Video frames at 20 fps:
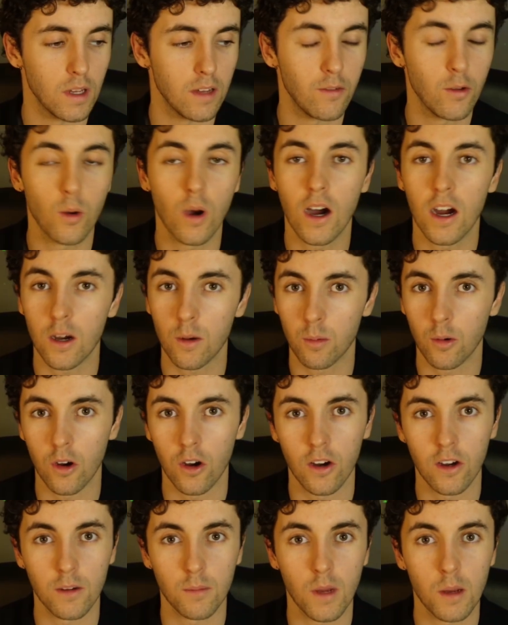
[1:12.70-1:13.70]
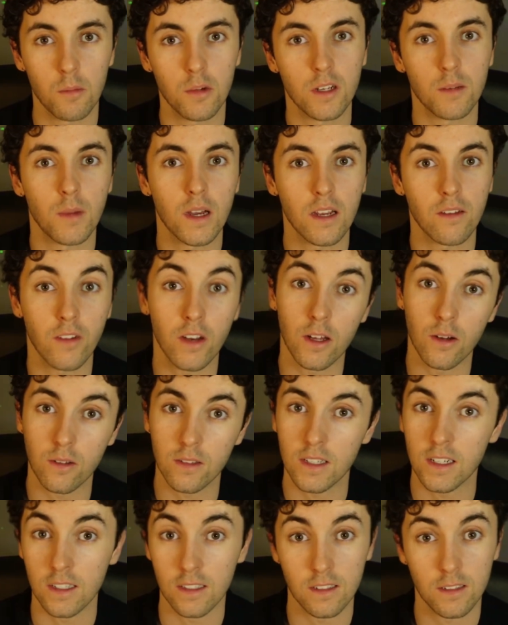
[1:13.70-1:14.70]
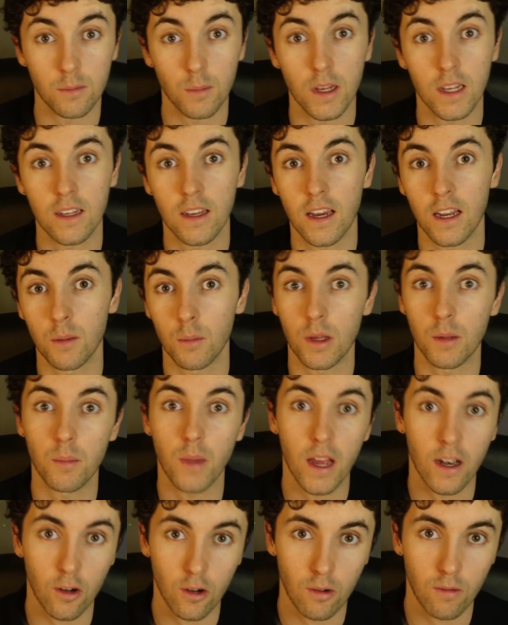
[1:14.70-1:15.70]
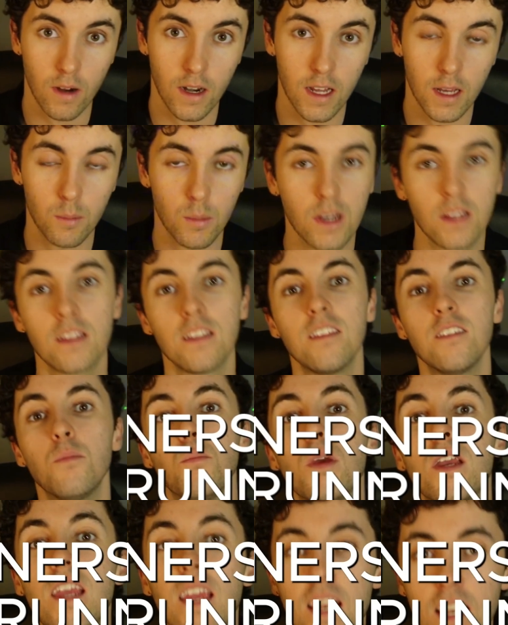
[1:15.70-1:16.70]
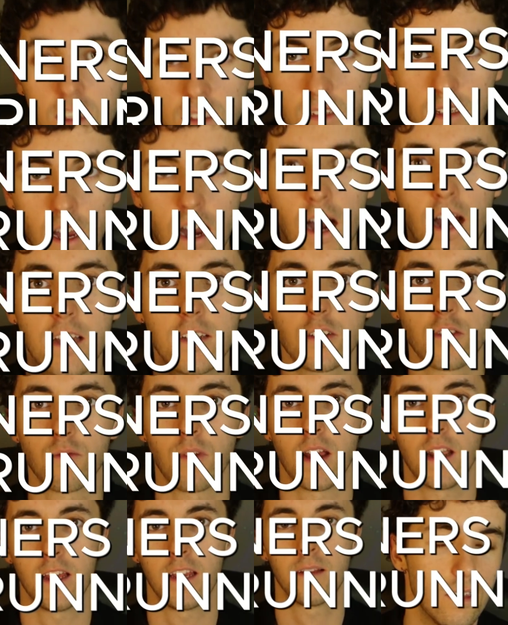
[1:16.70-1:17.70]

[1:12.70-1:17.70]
If you are a pro, maybe you can make a video and send it to me, how to be better at running. But this is a beginner's guide to running.